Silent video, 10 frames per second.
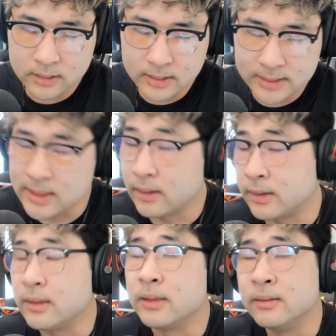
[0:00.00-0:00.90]
it's not
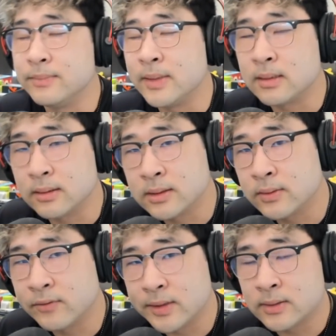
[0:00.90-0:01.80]
looking good, basically, is what
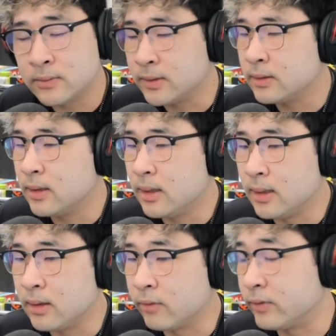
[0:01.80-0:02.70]
the vet told me,
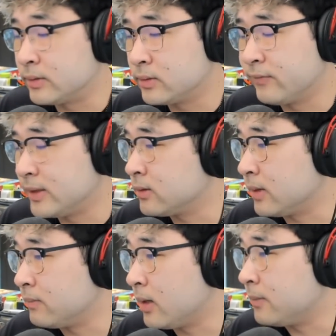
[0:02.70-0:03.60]
or what the vet told
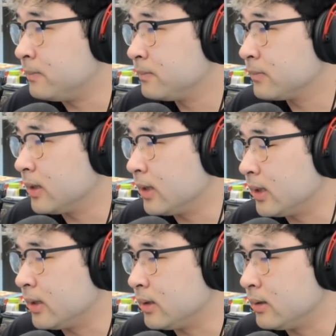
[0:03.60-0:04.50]
my mom.
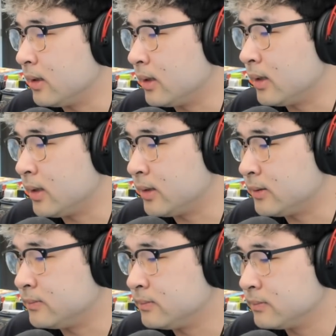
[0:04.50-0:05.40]
And
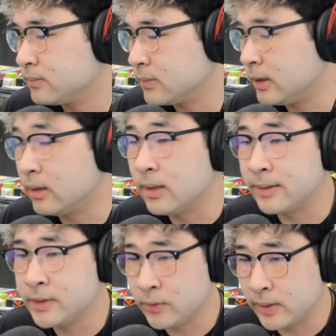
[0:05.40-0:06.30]
you know, I
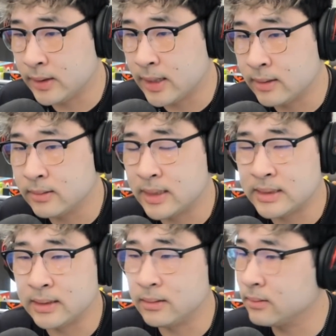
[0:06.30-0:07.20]
tweeted out, I
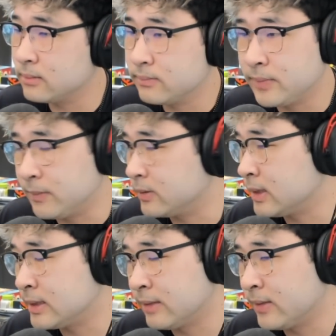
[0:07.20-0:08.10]
said people
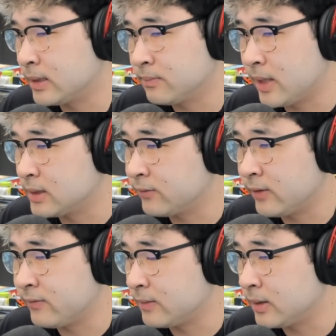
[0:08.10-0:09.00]
tested positive for
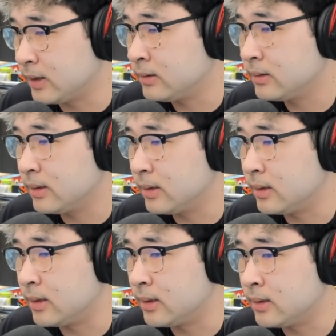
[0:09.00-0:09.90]
FIP,
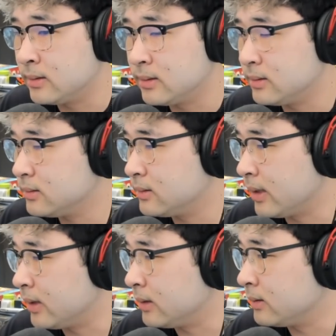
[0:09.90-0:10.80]

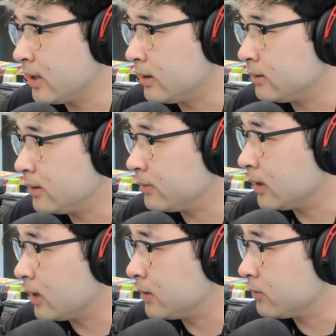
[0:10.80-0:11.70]
and yeah, a
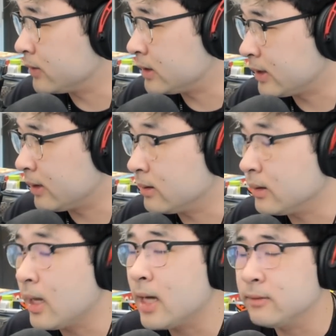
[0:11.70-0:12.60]
lot of people reached out.
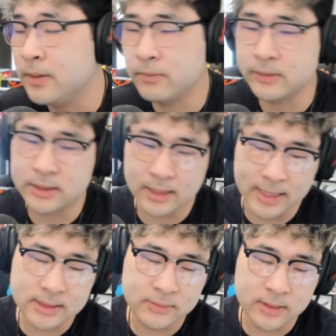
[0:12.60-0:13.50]

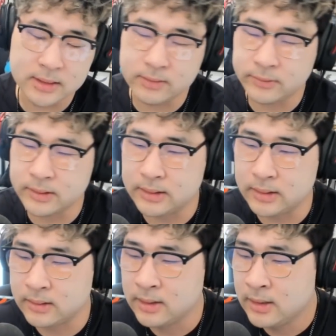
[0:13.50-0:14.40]
I just want to really